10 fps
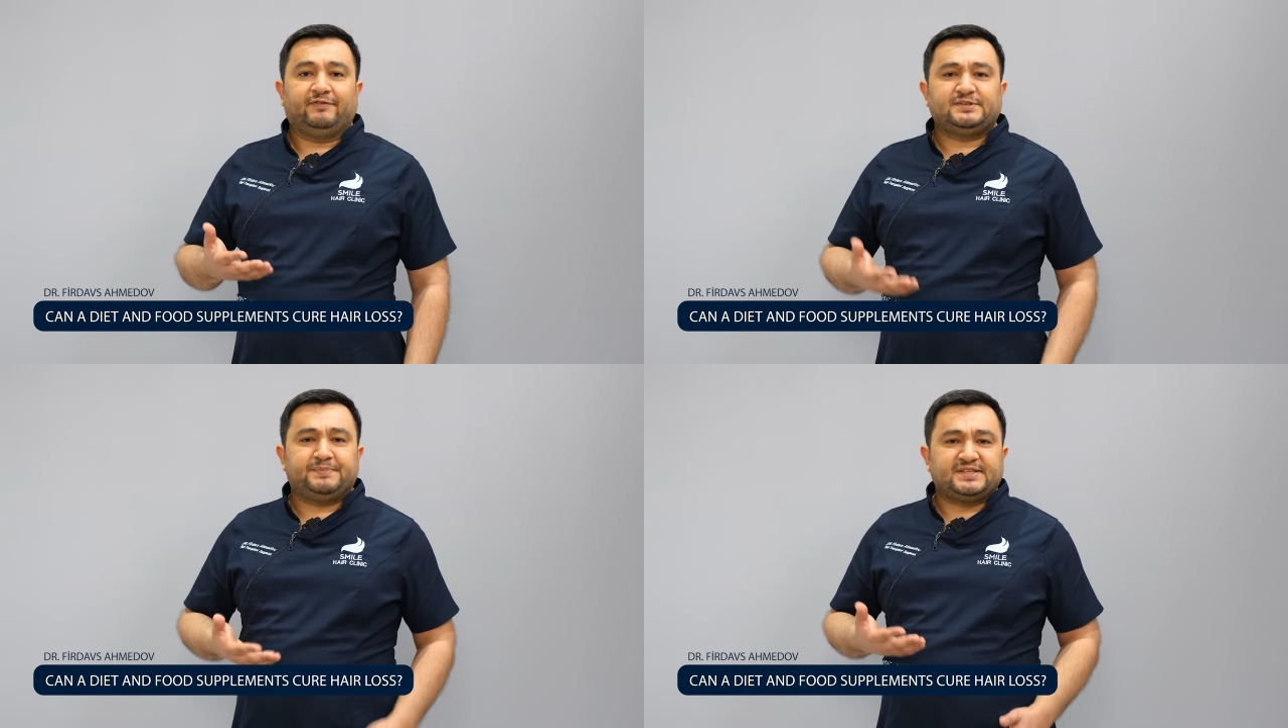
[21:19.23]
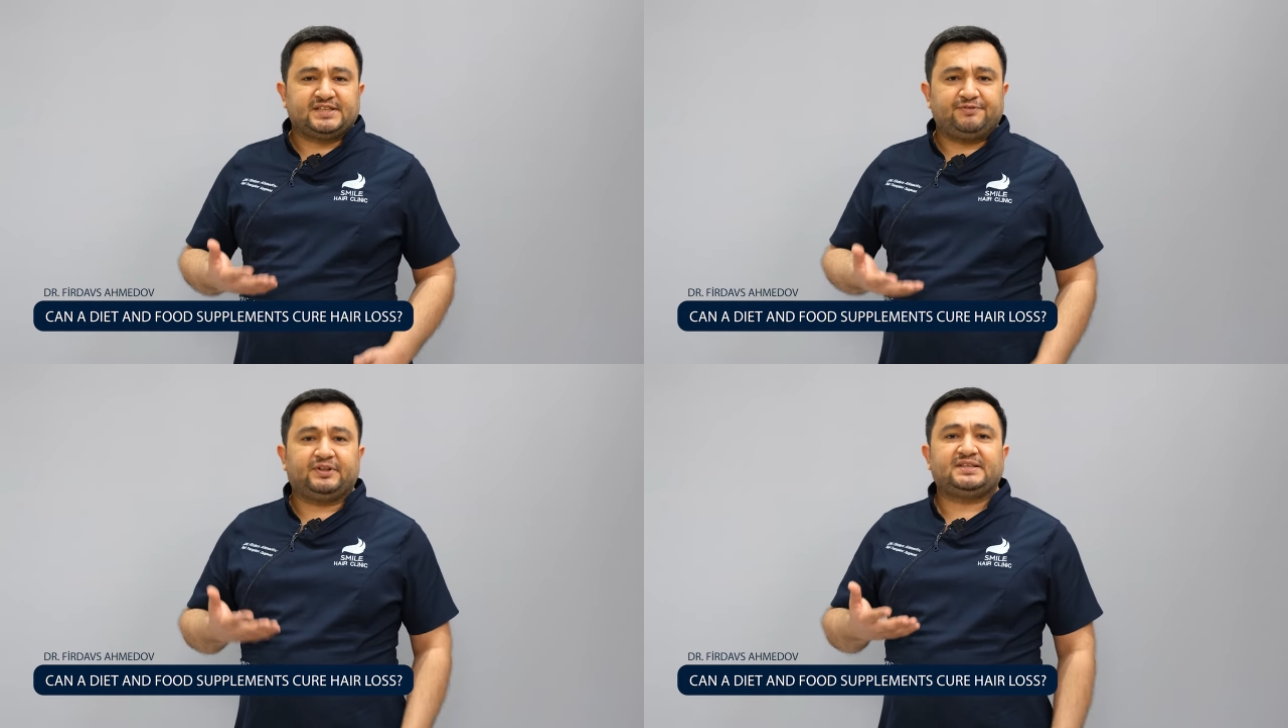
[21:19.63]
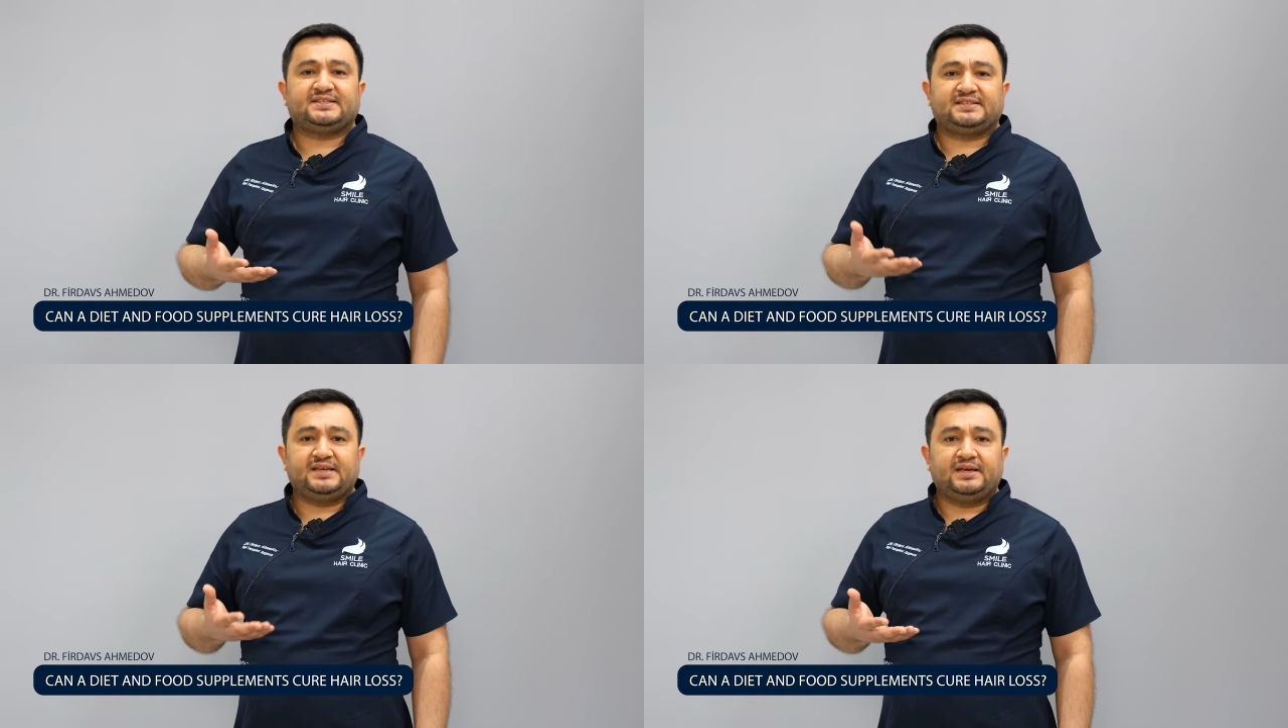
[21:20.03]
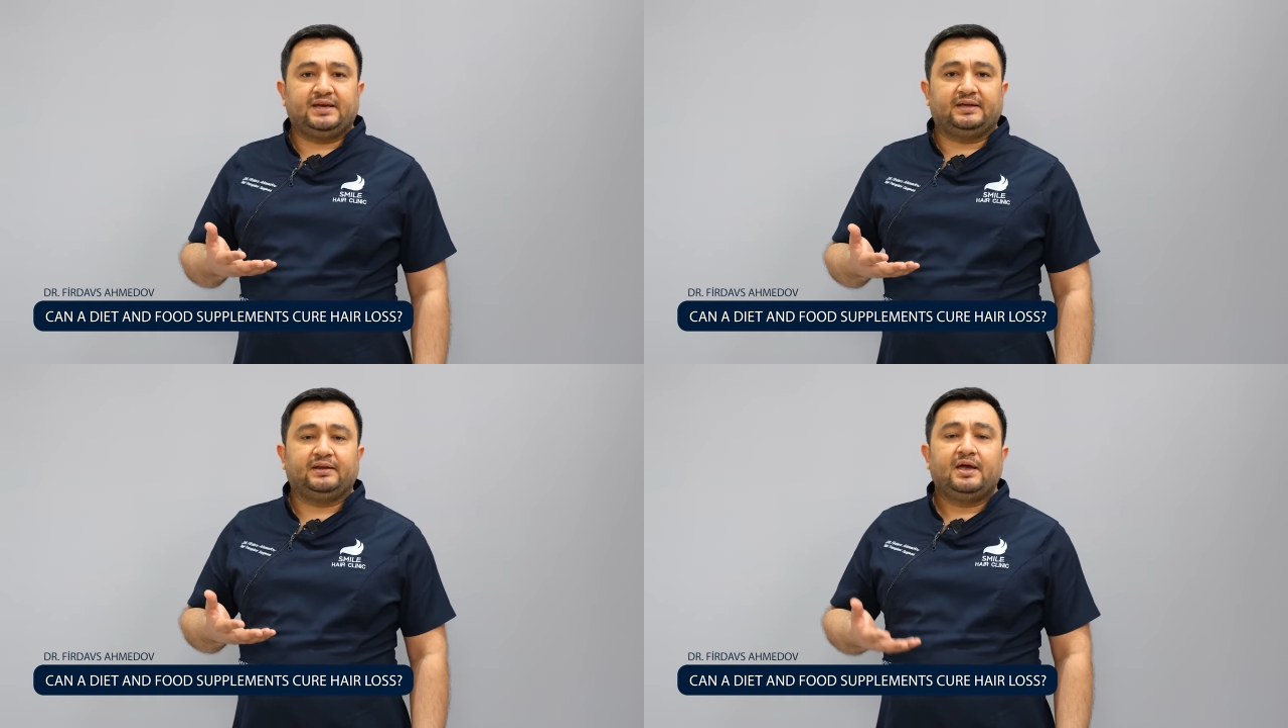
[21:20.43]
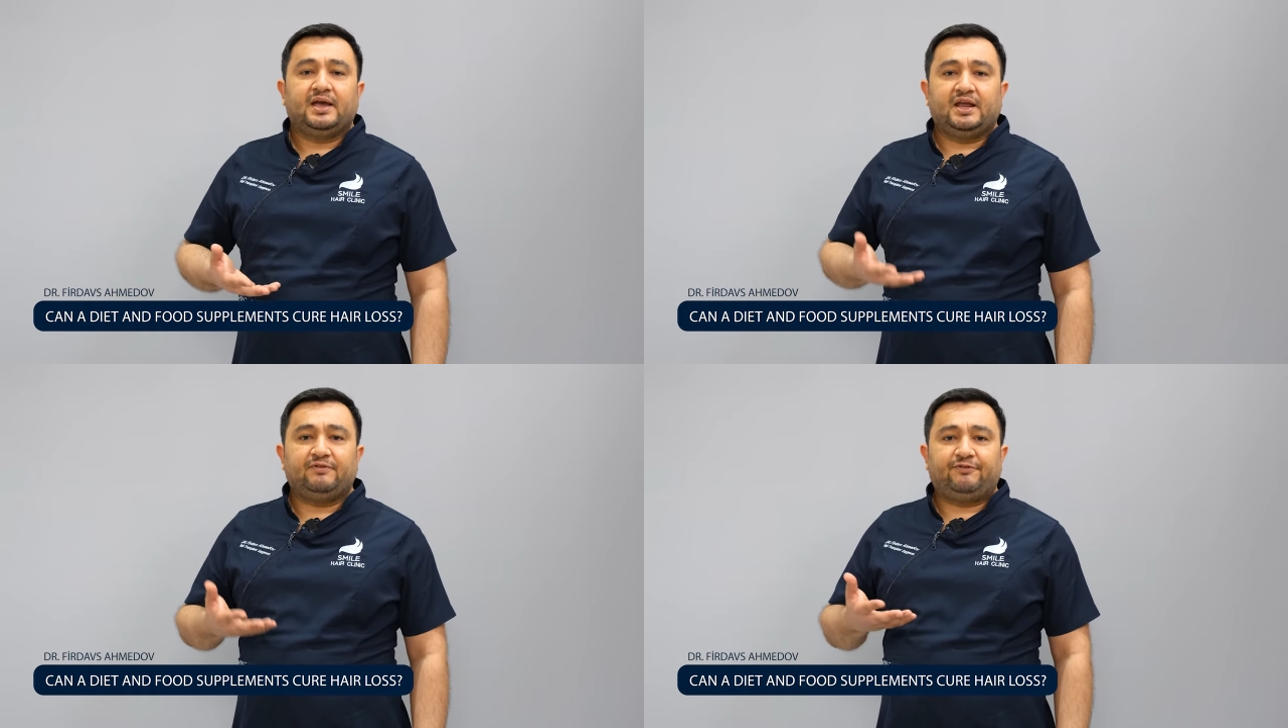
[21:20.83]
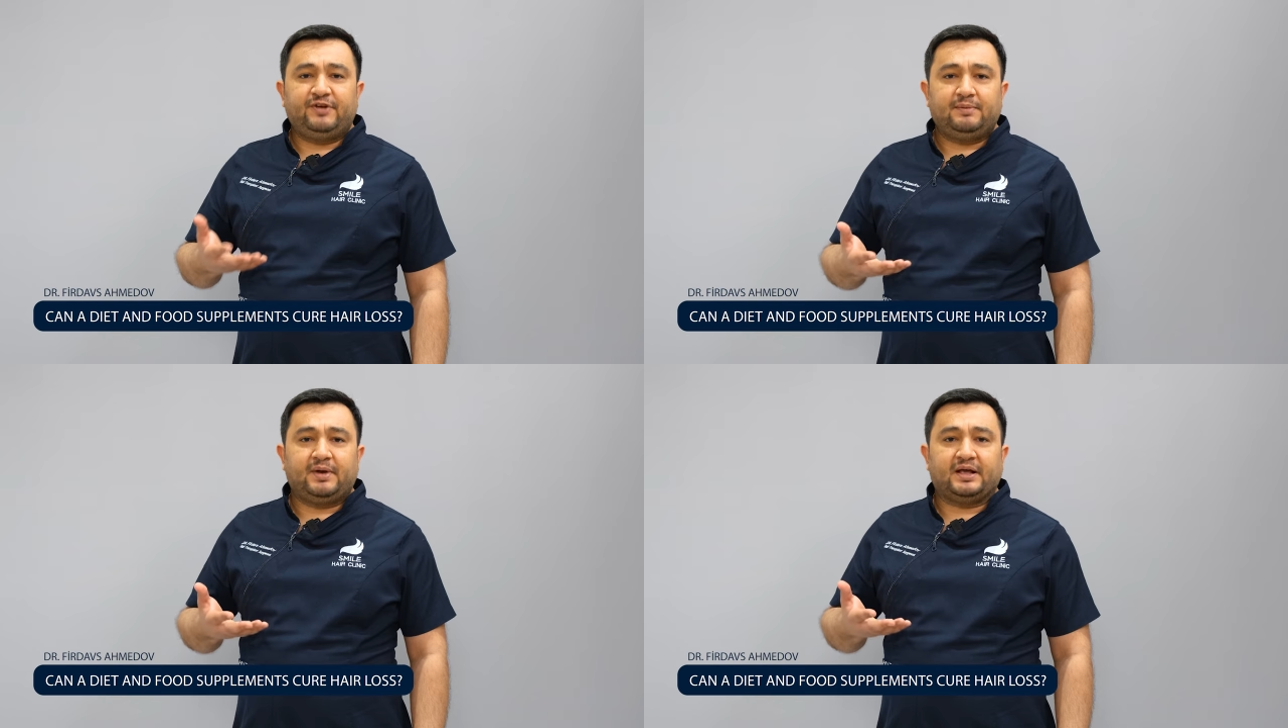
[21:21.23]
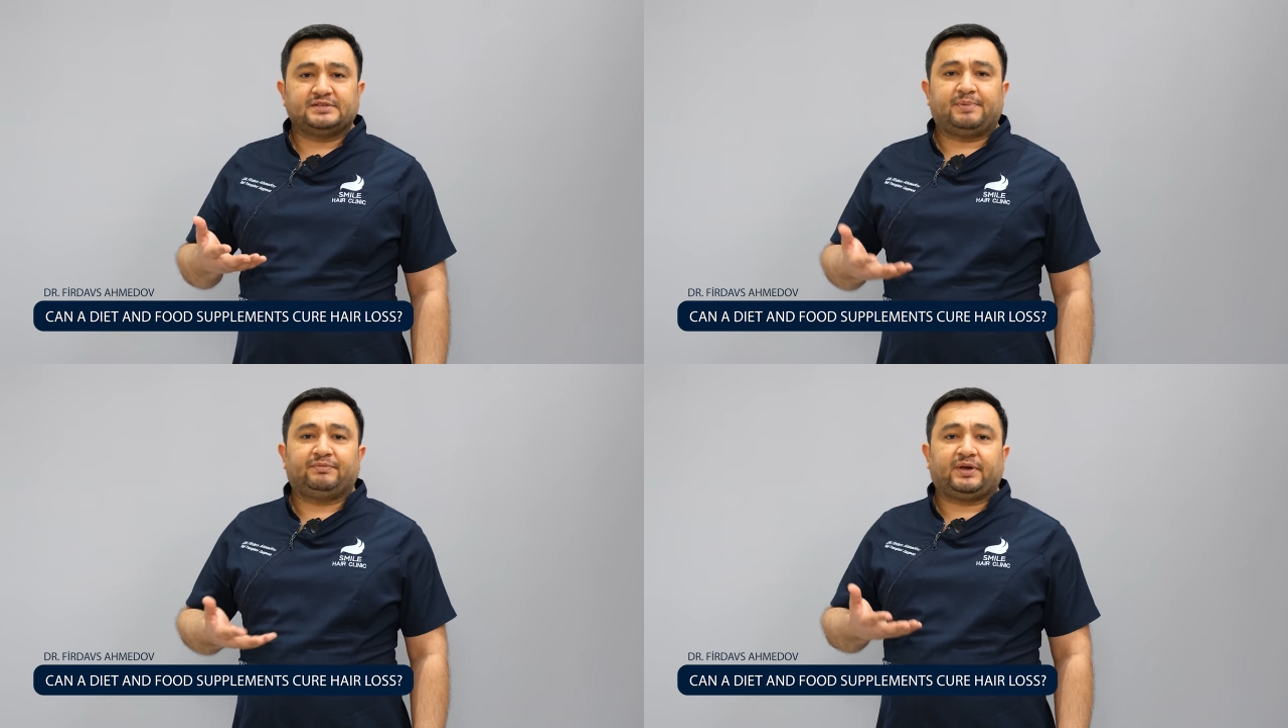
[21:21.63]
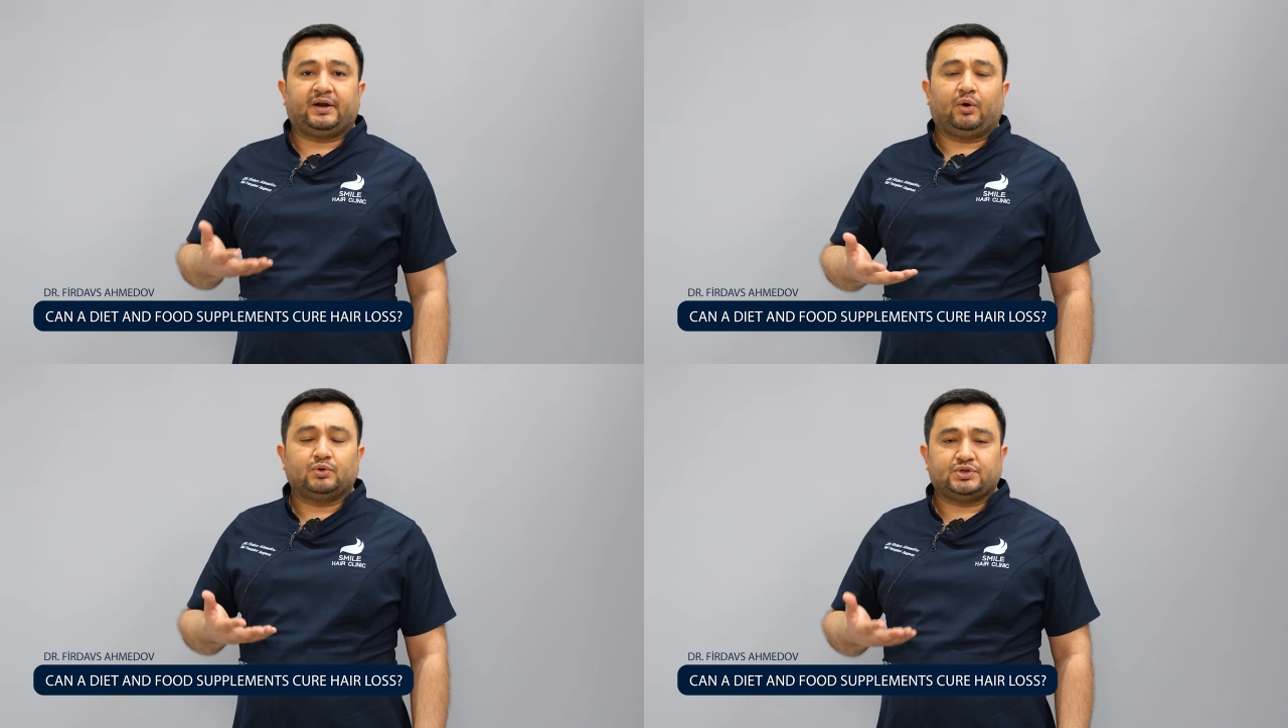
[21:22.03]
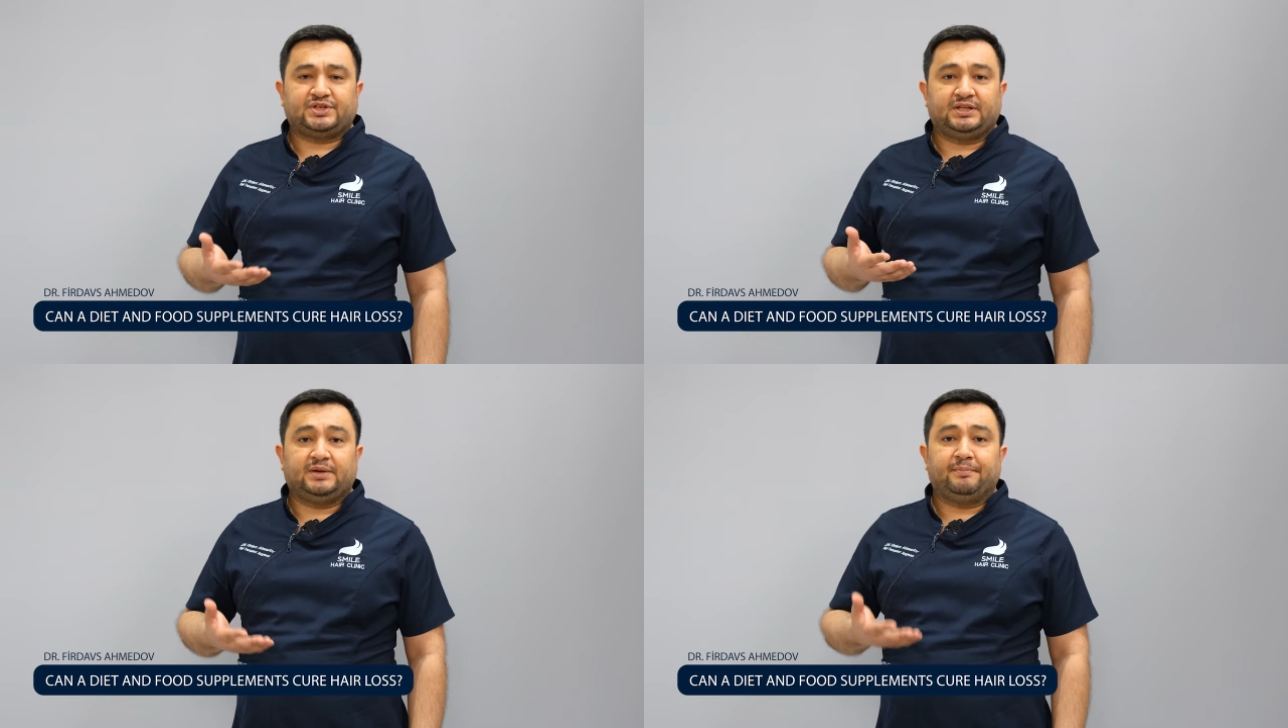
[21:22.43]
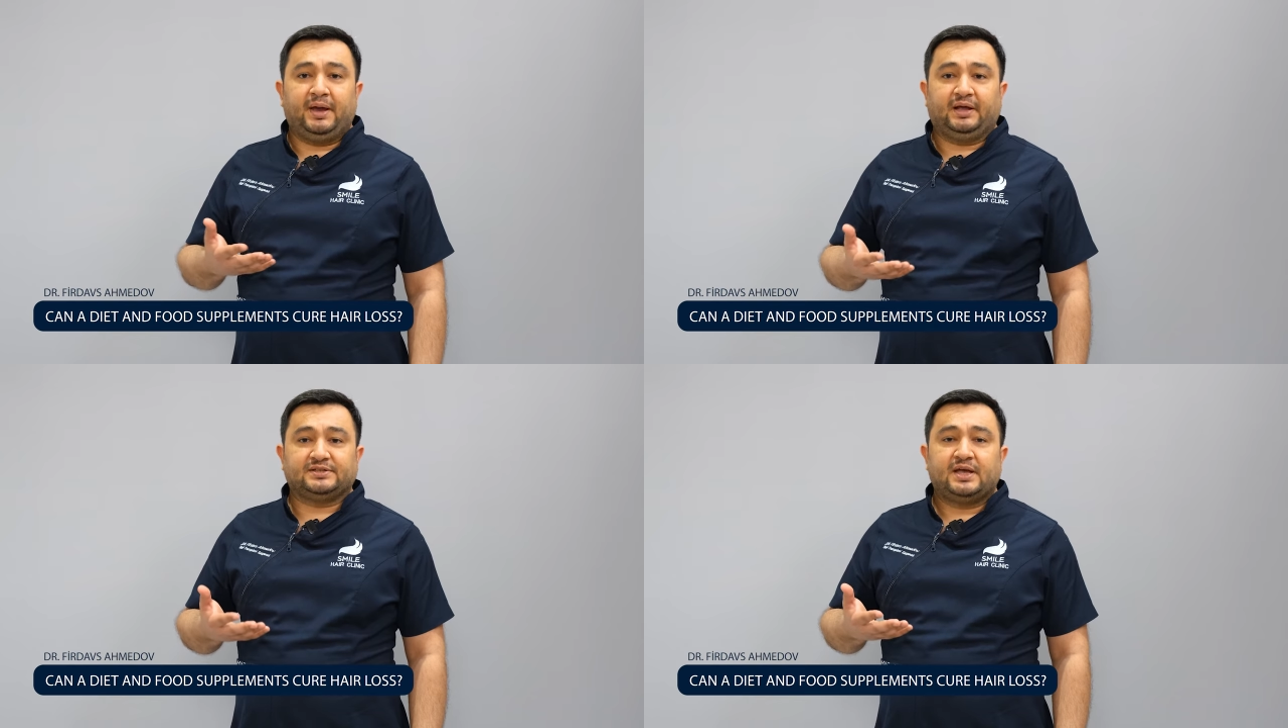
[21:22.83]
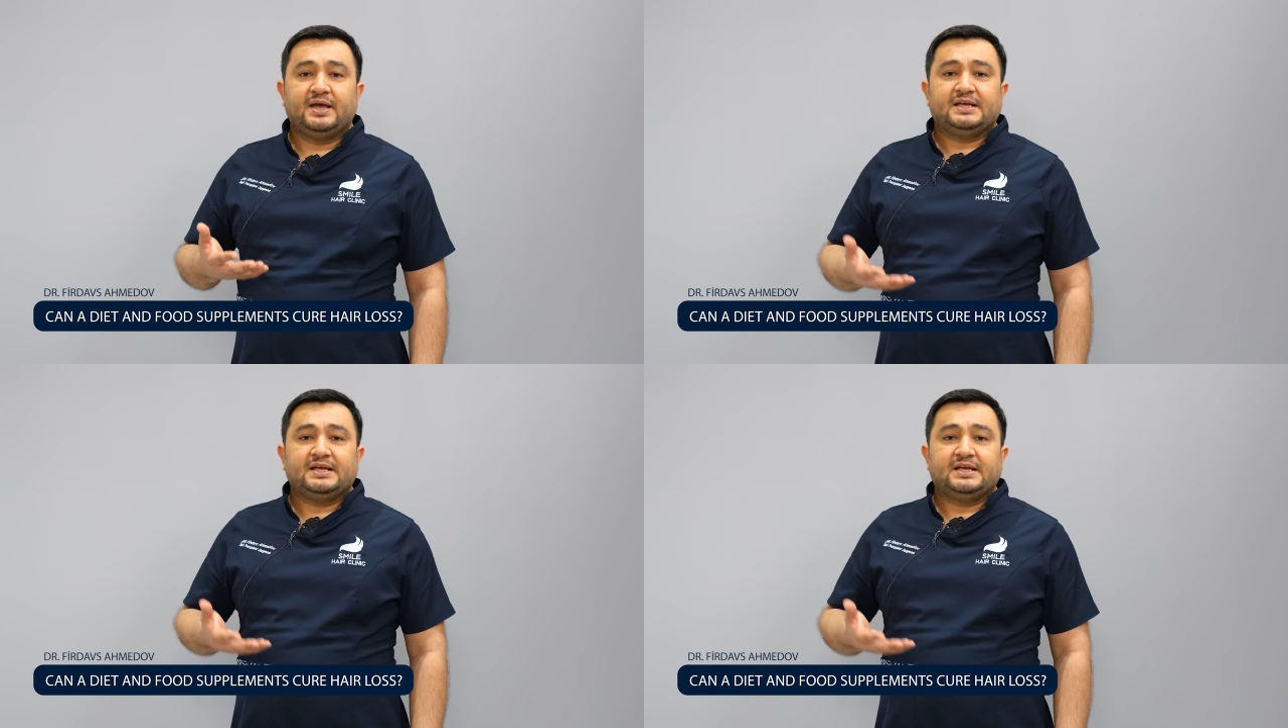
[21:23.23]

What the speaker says: We specifically see it in females, but we can also see it in males.